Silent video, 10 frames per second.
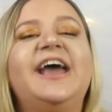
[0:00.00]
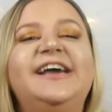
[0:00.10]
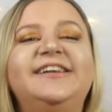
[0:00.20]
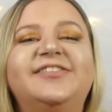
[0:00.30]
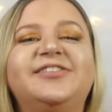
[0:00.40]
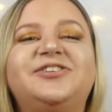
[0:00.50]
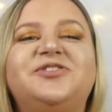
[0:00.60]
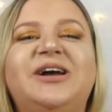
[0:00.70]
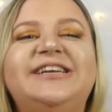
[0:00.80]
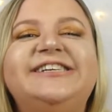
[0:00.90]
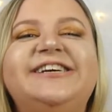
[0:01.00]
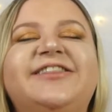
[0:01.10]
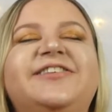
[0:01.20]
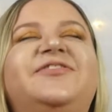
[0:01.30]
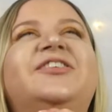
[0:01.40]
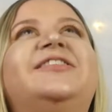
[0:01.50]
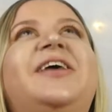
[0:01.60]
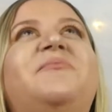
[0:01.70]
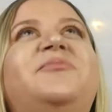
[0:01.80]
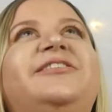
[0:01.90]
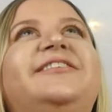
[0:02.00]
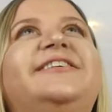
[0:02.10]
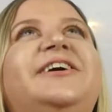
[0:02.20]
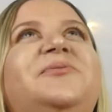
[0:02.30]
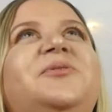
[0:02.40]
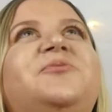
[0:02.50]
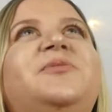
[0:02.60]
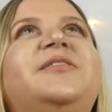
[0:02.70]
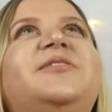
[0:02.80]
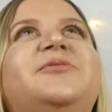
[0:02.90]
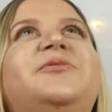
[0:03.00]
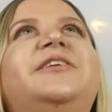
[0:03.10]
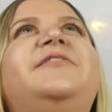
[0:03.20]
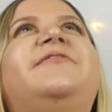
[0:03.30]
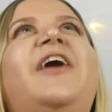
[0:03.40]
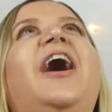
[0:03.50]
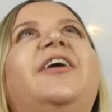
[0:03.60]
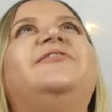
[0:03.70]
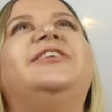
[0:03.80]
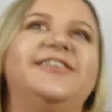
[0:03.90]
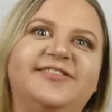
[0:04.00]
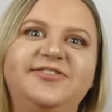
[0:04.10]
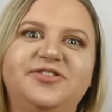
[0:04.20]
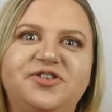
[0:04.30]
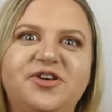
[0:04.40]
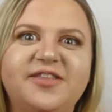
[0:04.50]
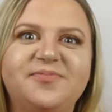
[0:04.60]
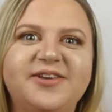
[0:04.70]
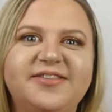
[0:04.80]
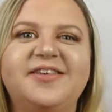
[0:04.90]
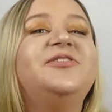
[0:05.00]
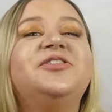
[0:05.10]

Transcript: It is the 20th of December today, which means there's only 5 days until Christmas,